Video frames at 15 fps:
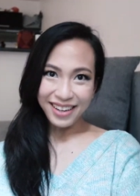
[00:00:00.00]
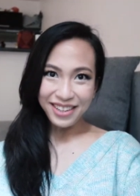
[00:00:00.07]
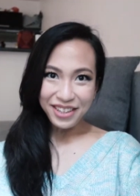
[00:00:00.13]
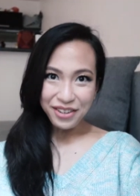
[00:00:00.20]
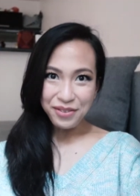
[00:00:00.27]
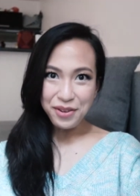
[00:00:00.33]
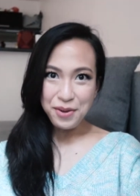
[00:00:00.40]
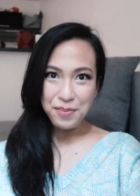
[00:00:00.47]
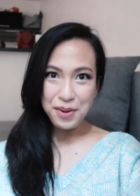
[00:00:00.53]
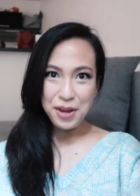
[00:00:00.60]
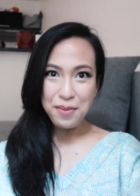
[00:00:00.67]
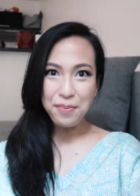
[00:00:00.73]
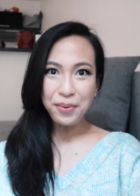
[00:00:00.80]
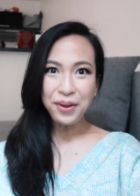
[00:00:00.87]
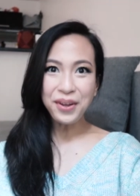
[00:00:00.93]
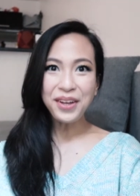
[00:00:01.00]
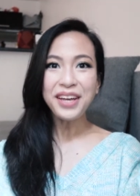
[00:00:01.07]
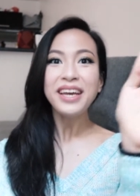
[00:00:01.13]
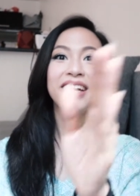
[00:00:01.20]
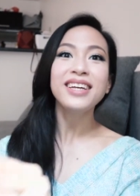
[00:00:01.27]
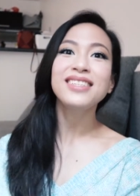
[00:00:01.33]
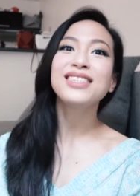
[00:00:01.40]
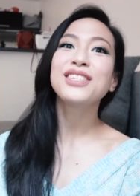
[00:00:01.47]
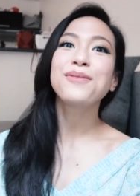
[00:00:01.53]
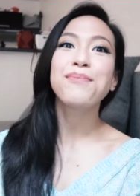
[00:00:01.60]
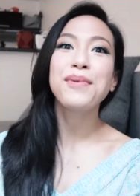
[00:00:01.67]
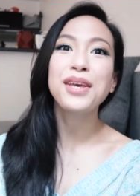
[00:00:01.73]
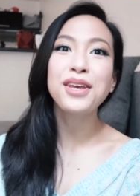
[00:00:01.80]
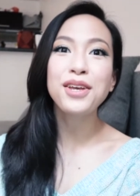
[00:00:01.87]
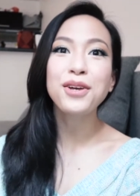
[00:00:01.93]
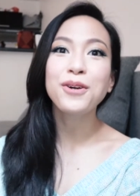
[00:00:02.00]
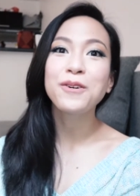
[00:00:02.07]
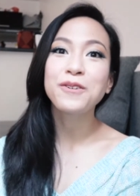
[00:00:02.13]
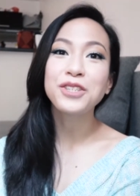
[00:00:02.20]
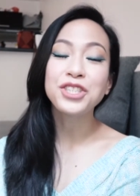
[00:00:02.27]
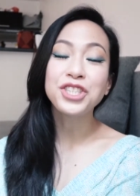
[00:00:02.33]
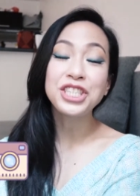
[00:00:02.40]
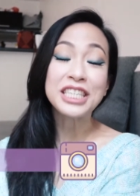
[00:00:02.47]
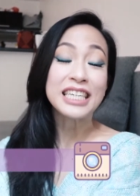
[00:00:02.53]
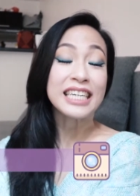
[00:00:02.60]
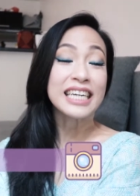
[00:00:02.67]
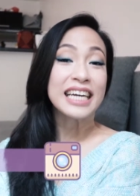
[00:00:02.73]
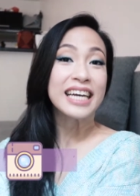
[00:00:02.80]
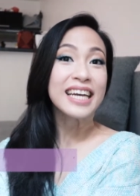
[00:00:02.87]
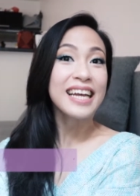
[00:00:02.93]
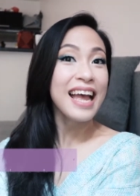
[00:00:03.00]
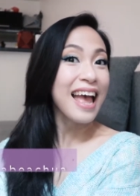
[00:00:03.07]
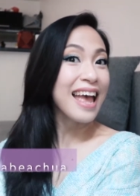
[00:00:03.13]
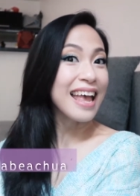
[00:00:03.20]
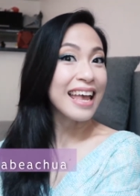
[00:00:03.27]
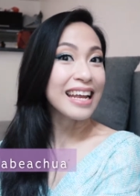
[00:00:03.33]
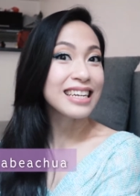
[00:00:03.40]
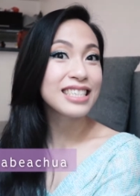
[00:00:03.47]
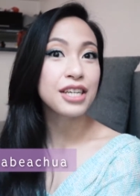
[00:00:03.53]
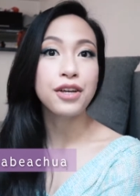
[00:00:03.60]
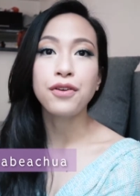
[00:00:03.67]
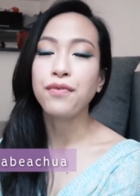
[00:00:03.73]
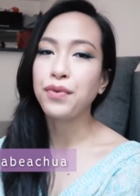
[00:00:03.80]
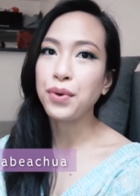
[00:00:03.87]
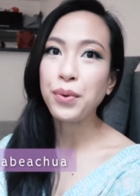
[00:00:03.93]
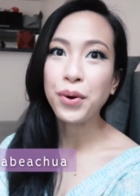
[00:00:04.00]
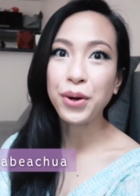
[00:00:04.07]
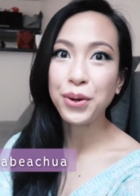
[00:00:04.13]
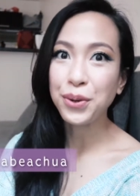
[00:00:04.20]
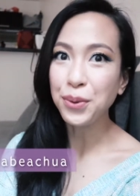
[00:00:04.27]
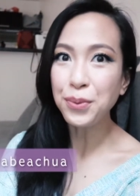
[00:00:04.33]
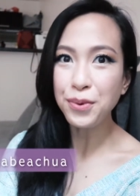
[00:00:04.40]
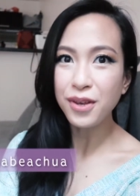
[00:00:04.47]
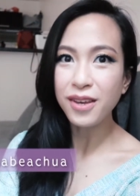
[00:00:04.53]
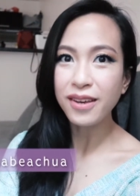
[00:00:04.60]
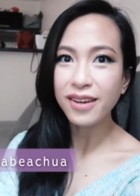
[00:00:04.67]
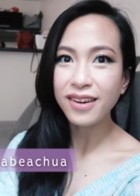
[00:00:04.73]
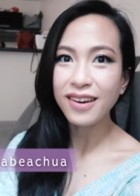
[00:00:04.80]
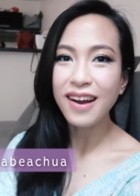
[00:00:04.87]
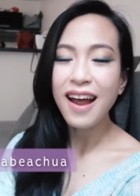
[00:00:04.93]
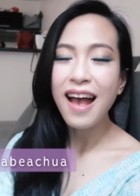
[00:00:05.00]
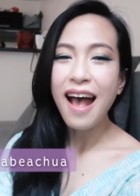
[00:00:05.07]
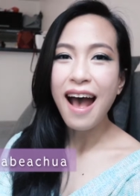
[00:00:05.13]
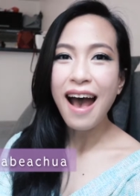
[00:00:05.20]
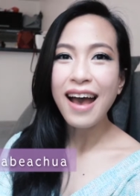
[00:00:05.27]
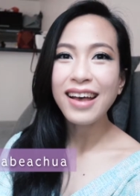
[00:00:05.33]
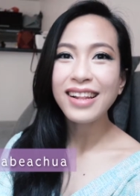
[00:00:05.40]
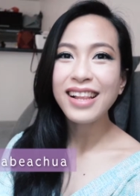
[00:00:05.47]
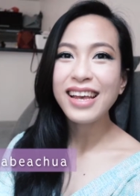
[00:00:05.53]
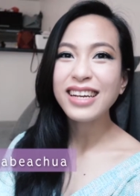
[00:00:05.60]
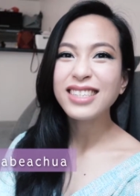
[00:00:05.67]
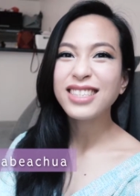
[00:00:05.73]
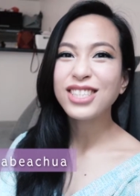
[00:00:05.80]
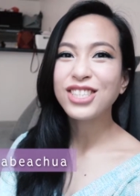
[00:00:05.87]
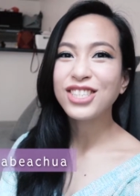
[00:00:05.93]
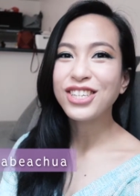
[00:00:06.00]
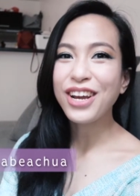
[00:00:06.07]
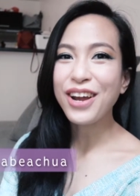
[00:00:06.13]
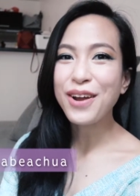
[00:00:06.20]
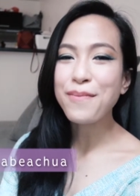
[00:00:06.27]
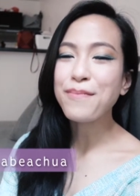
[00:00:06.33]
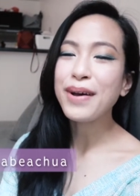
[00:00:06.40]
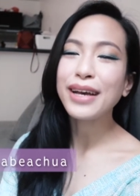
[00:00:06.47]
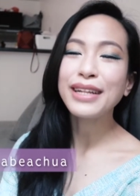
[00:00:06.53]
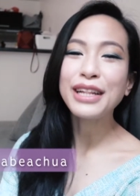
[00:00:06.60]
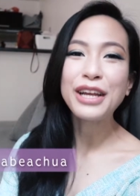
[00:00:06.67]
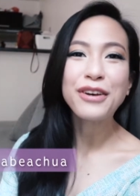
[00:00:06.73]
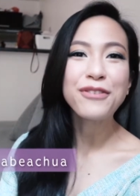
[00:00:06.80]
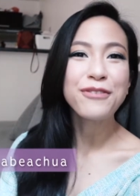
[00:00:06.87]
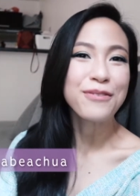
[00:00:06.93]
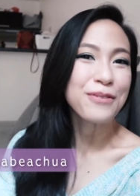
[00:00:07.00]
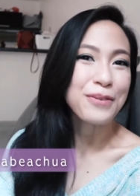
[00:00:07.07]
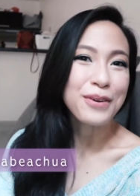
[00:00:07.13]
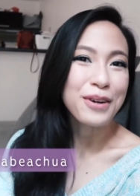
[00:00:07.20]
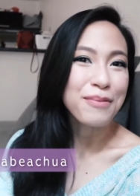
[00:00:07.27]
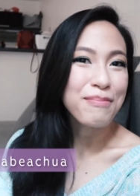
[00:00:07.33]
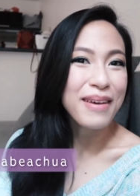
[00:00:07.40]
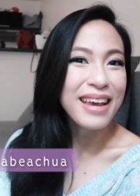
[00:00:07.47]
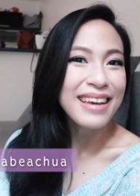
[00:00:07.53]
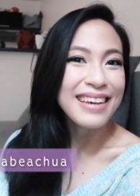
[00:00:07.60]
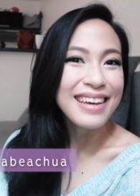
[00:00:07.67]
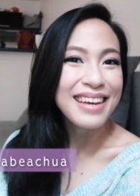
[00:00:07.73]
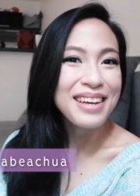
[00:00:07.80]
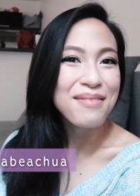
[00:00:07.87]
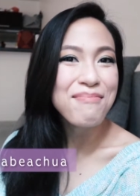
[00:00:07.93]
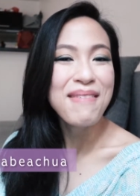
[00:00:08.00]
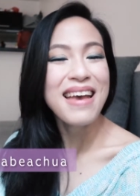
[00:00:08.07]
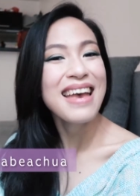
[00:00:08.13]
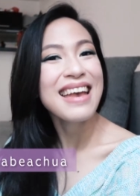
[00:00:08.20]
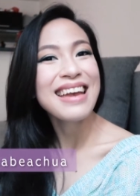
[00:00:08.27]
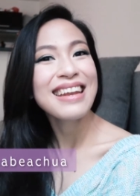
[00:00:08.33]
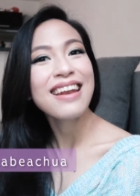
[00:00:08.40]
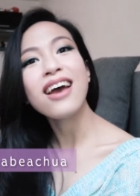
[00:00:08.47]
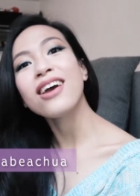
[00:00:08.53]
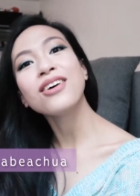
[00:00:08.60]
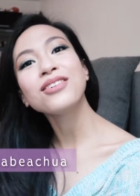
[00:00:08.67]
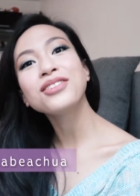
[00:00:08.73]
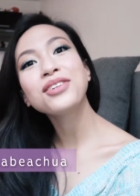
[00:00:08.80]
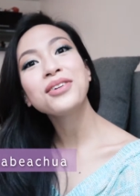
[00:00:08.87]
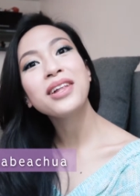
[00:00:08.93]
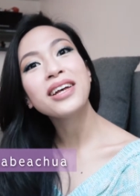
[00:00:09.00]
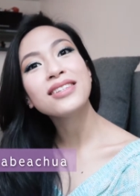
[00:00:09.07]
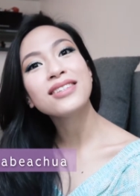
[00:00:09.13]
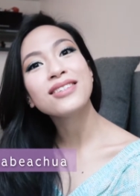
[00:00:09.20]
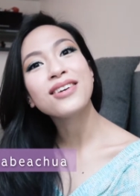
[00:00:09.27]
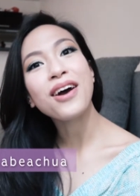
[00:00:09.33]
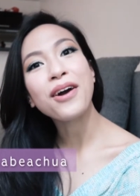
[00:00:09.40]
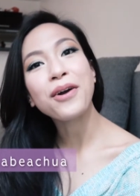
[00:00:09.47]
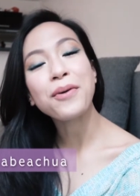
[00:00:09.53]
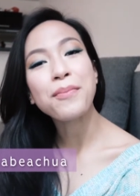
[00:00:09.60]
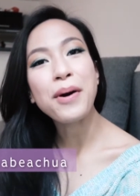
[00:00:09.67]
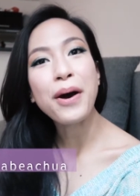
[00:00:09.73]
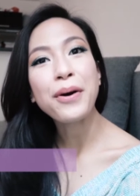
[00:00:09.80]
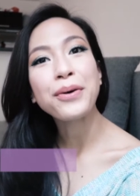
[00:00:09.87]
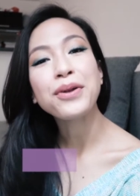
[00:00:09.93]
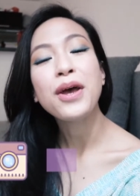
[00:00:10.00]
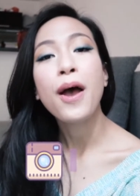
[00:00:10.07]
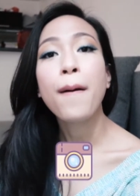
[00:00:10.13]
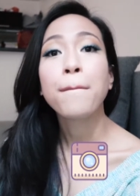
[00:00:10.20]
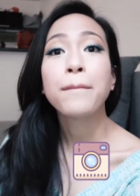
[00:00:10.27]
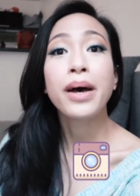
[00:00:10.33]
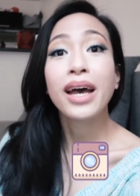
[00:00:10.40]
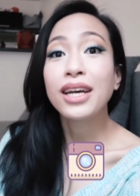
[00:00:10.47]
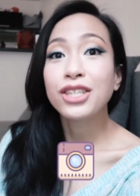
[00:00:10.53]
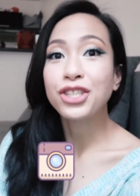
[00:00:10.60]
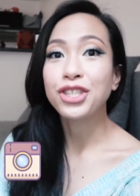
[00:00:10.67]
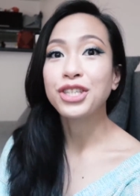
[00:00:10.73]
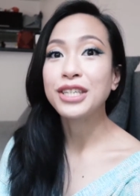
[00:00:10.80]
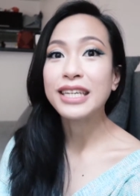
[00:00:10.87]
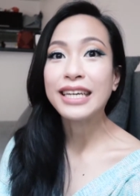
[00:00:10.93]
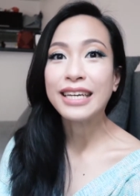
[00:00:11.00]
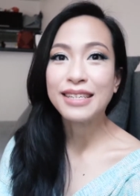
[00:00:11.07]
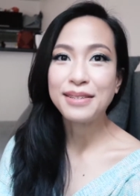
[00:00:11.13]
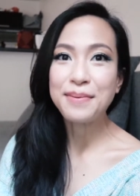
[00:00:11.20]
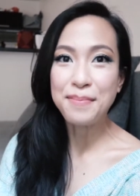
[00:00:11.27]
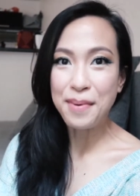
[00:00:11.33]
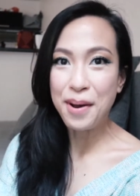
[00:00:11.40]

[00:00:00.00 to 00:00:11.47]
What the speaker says: lovely people, it's me Regina, and if you are new here, I like to share my love for makeup, and I also like to talk about my journey as a